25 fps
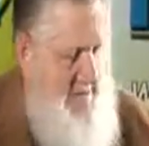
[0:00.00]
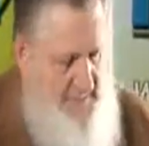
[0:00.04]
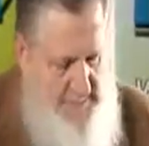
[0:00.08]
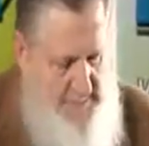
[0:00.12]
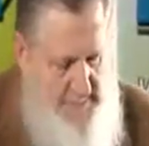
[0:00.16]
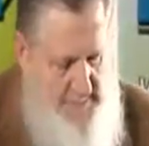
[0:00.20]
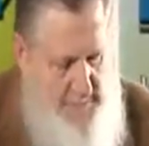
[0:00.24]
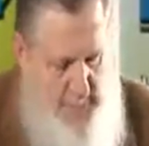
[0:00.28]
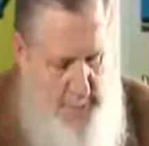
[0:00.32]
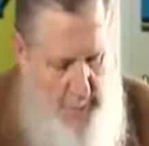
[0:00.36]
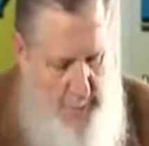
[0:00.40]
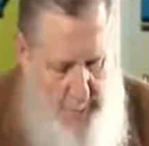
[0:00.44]

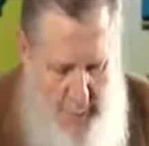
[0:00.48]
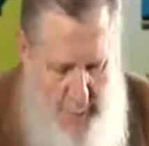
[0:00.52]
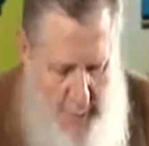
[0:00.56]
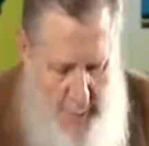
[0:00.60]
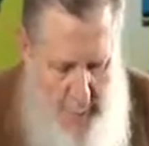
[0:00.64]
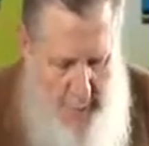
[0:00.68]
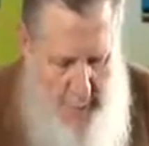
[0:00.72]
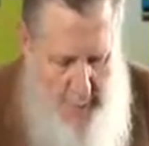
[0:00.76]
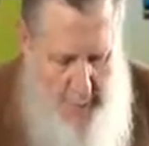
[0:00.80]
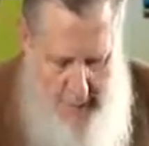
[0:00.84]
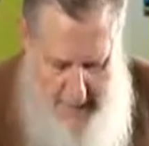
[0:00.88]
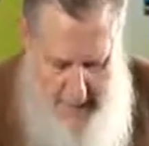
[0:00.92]
So
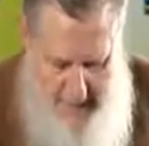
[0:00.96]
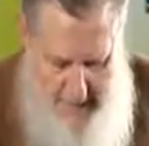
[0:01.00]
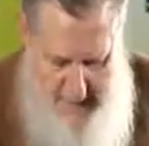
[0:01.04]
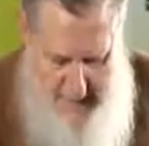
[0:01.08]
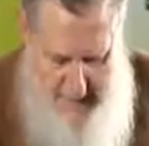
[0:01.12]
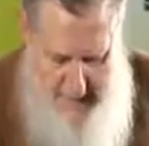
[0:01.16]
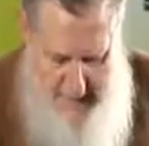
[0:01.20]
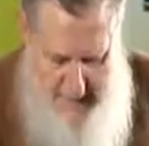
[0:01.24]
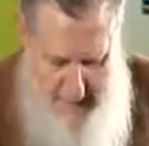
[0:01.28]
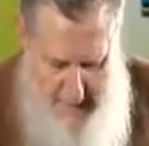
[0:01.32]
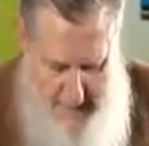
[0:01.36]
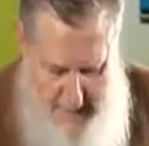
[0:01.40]
no, that's
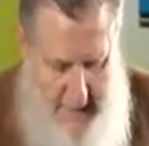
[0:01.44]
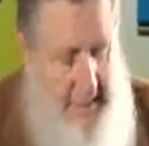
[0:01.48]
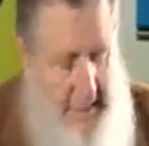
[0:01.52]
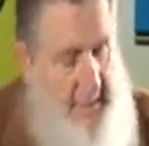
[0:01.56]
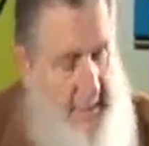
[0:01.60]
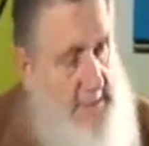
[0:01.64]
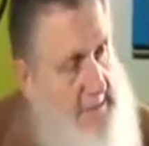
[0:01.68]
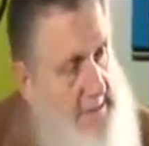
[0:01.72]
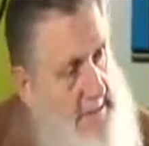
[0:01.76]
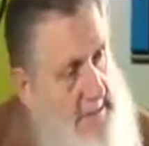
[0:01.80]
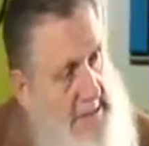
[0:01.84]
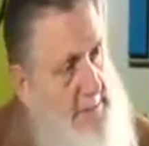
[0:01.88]
not it.
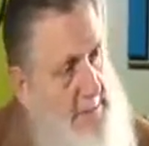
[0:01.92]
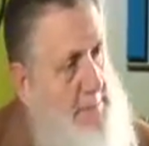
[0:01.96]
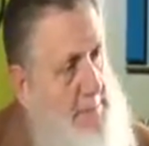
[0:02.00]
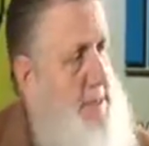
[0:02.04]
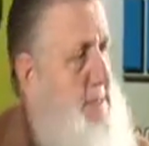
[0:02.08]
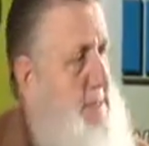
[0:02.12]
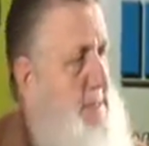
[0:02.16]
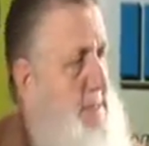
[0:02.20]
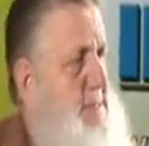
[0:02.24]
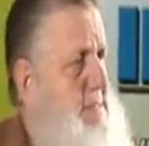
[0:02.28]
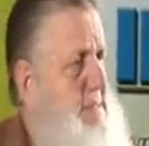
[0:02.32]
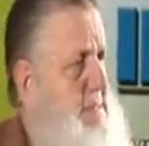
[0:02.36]

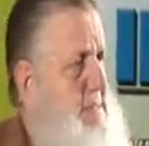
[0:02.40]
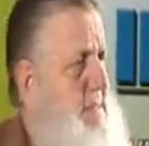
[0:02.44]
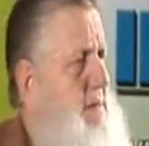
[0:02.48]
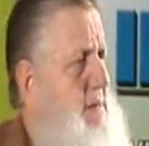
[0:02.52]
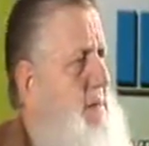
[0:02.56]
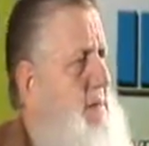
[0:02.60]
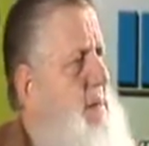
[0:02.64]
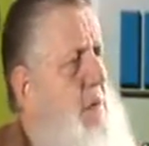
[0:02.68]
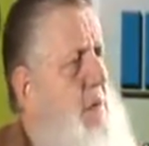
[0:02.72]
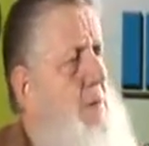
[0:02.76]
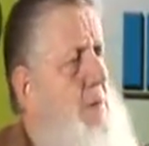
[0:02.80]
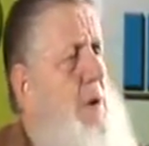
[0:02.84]
Because
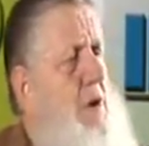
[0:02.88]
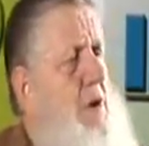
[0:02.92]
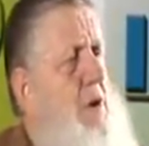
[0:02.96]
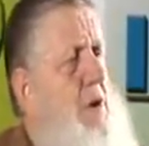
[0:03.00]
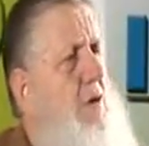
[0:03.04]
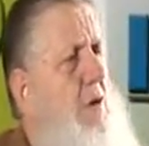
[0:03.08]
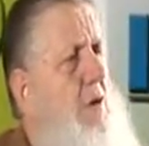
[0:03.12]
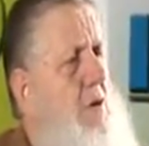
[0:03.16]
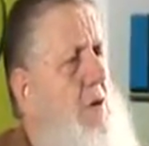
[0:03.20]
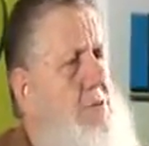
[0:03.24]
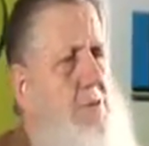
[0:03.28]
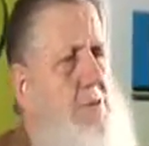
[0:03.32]
we know
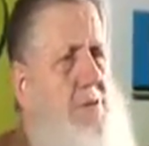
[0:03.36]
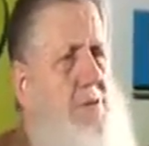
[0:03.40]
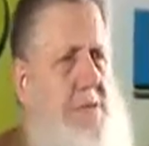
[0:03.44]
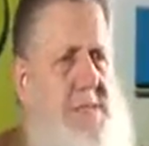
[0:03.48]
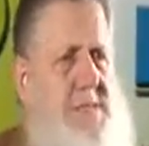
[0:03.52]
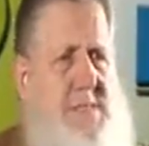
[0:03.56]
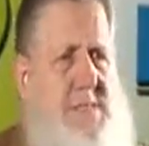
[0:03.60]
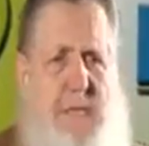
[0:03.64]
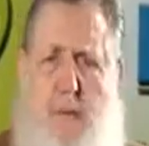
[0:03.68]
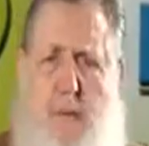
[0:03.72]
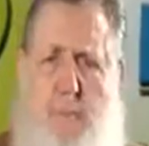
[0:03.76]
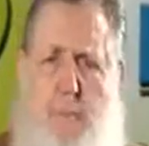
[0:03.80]
also in
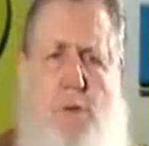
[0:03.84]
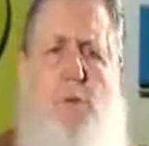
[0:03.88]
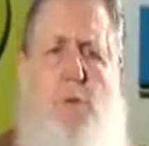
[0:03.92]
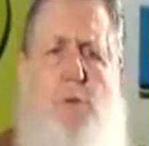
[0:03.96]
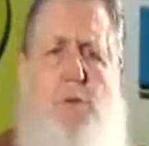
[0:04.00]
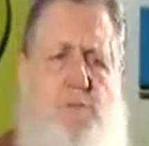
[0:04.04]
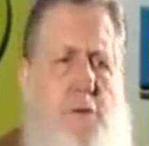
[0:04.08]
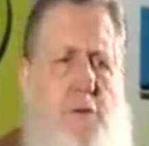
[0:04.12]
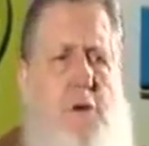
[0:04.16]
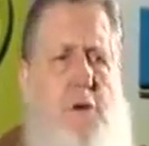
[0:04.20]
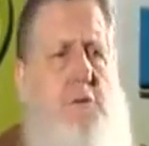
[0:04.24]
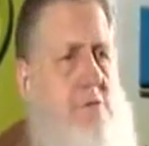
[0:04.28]
Islam it
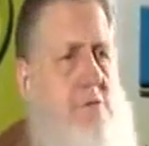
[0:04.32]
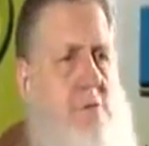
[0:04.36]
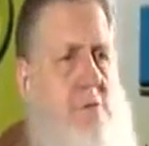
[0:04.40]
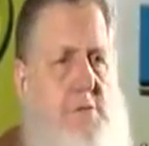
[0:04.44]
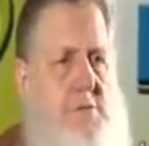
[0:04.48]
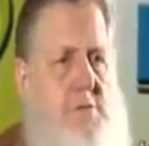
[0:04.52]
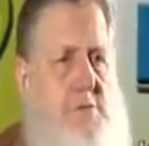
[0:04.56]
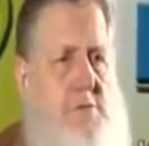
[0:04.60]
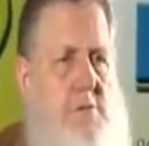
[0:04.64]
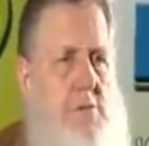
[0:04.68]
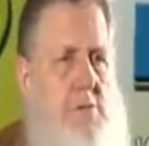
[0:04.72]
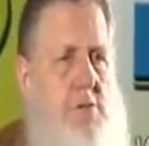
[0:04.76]
was fruit.
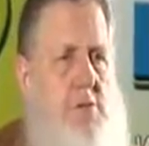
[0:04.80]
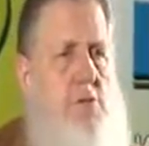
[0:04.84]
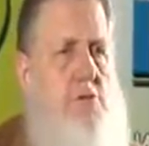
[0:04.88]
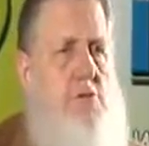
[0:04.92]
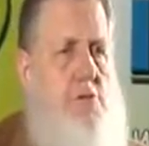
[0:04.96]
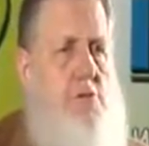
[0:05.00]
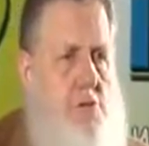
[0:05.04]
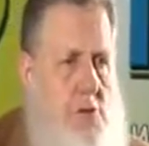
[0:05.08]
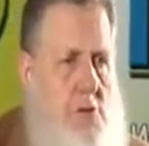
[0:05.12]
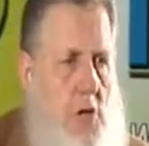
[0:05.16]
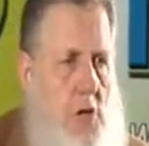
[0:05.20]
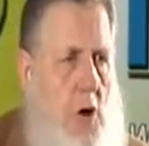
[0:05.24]

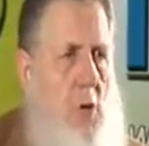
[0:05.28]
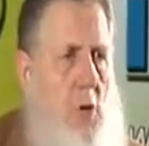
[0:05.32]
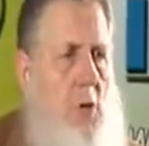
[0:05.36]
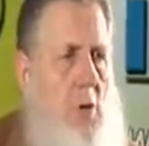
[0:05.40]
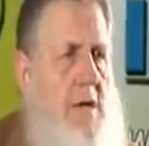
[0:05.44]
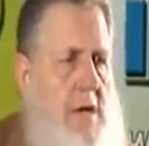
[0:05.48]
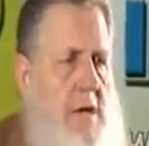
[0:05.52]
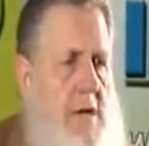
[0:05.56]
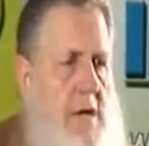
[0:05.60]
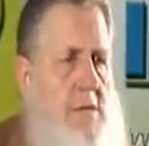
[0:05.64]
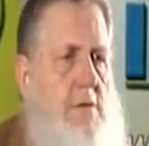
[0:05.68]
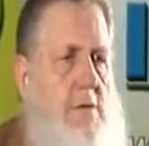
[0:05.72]
Don't
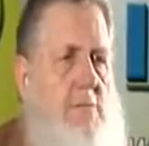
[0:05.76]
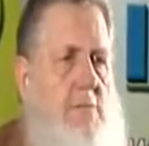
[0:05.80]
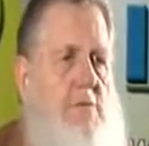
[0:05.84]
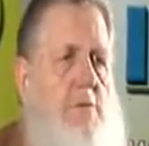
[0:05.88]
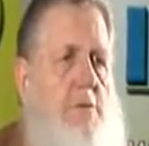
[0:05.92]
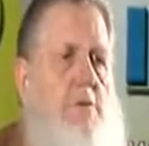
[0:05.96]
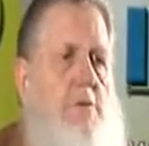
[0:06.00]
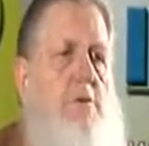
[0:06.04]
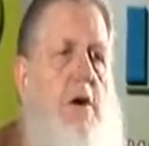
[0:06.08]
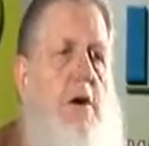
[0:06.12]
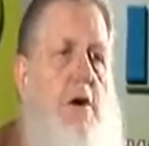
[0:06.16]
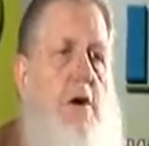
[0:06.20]
eat the
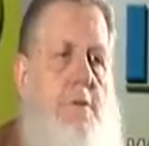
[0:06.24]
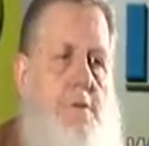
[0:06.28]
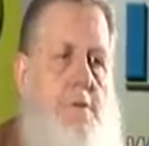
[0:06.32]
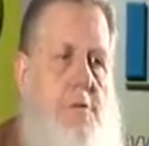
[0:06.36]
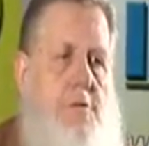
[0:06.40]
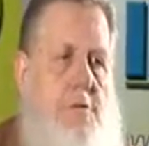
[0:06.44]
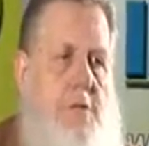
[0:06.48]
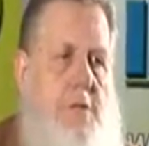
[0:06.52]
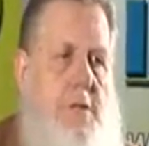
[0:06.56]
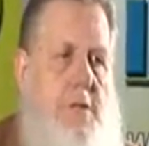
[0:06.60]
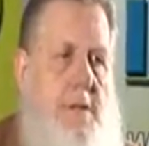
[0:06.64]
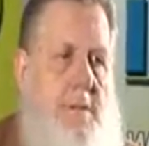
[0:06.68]
fruit of the
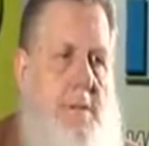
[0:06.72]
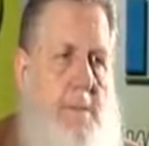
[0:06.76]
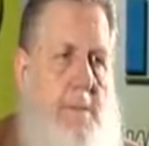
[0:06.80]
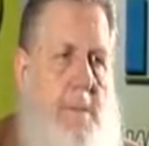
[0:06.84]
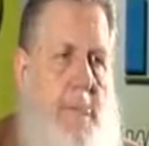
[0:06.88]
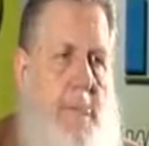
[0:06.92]
tree.